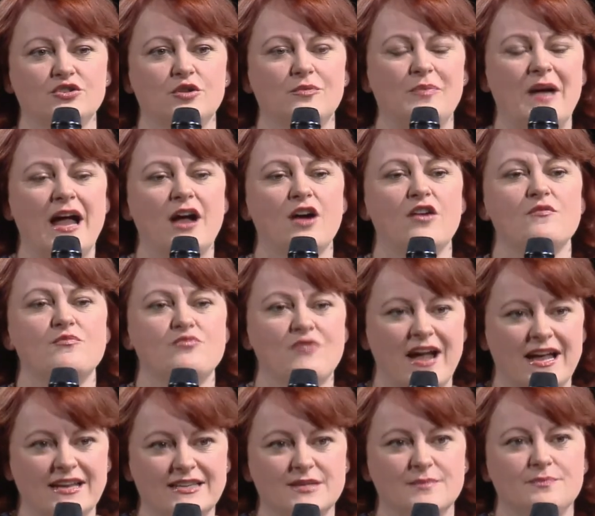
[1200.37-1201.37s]
your power of
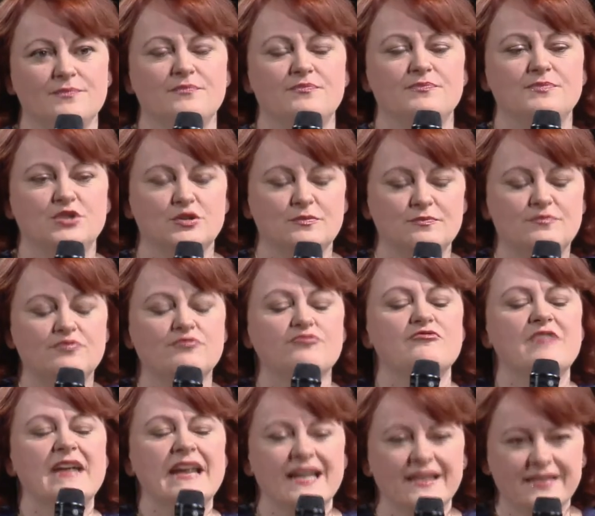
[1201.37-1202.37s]
brand to
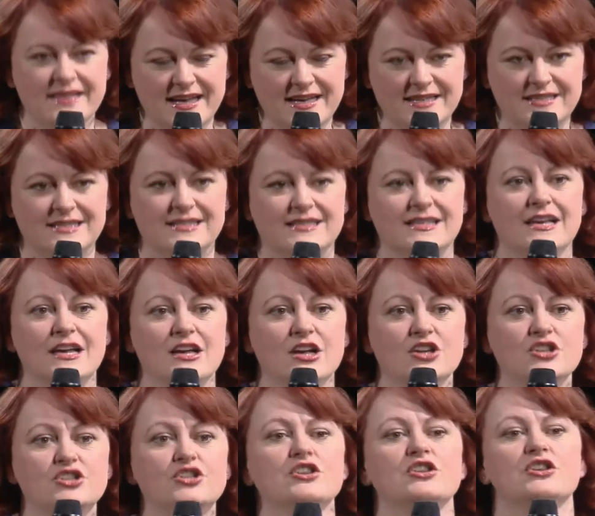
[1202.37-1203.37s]
bring this
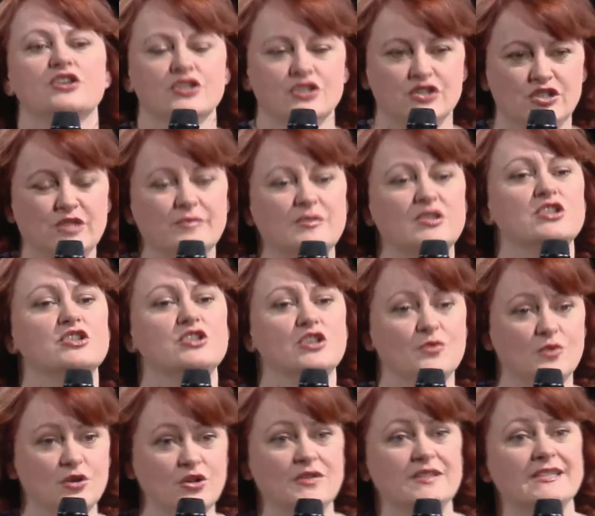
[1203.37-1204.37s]
to the consumer, to do
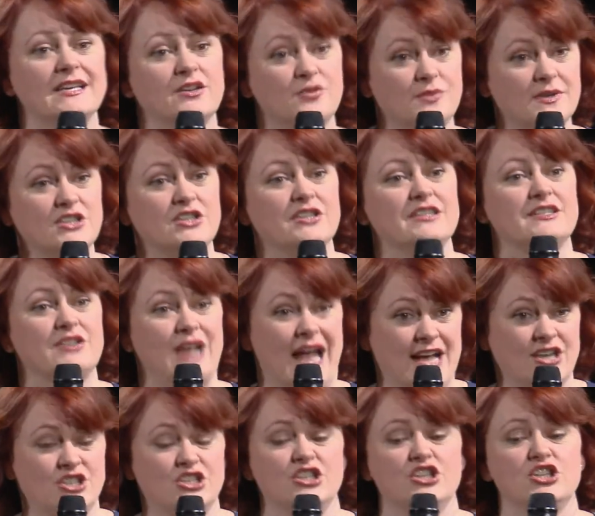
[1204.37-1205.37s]
what you said, which is to
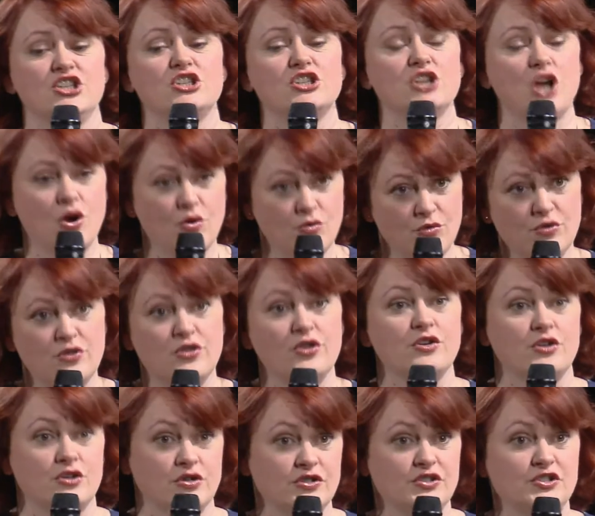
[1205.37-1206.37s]
actually show the
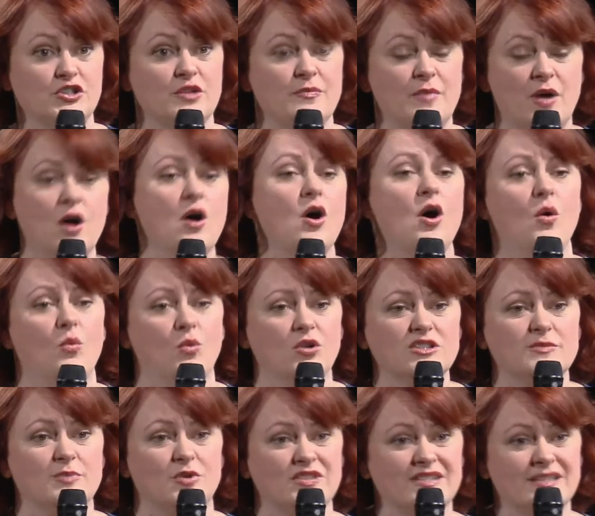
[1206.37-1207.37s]
consumer what's
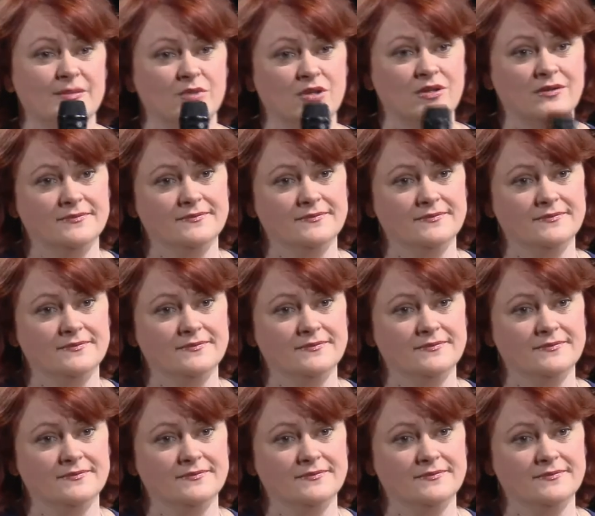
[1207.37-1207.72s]
possible?